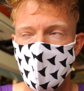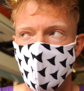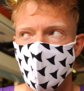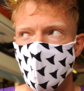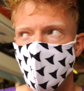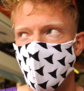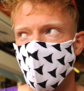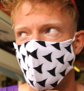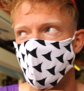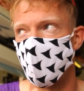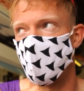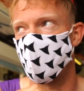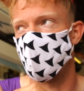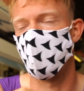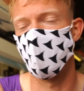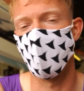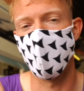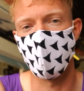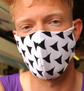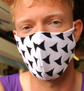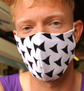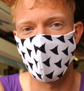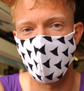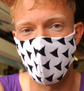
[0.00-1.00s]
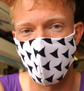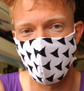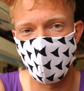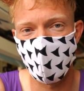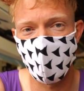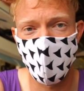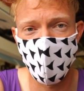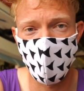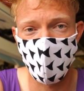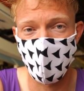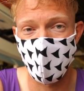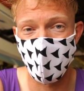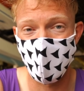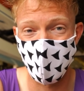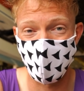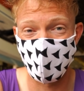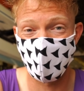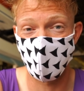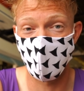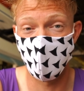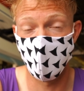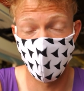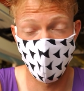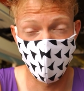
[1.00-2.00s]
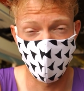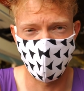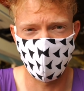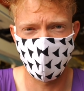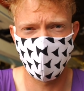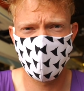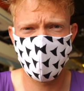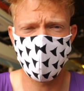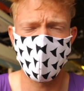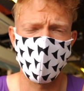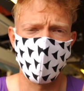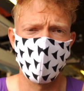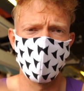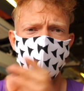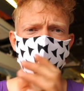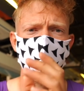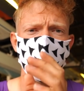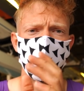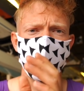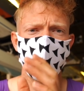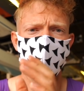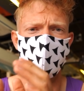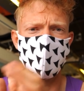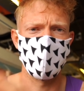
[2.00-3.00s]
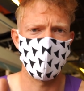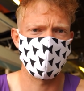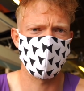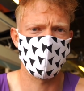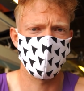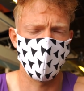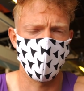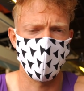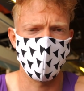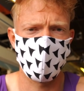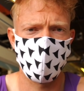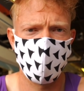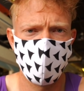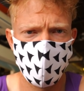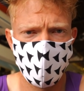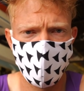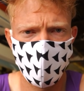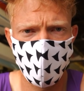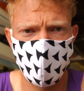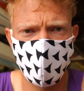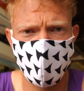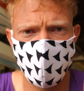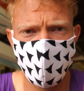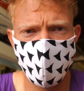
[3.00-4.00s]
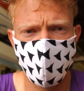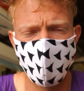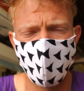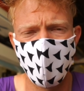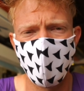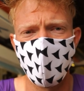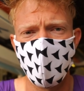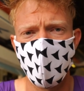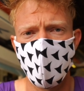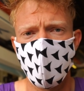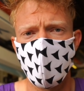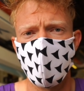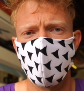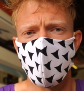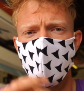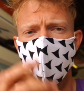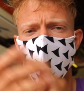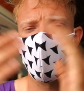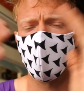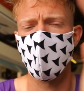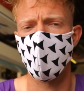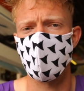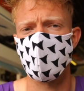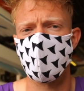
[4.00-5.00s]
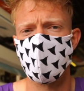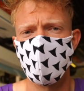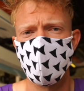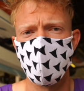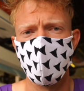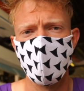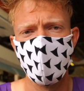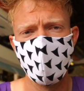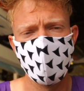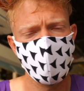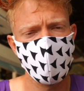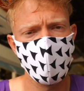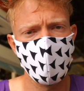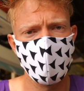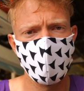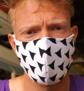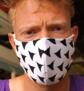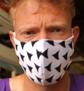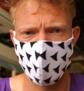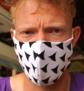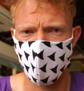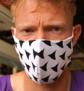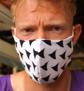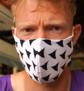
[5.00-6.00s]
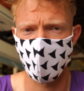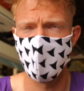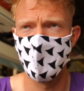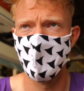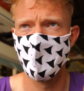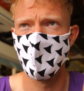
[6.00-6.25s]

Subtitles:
but just not for very long at all. So, Yam Squad, what do you think of the thoughts so far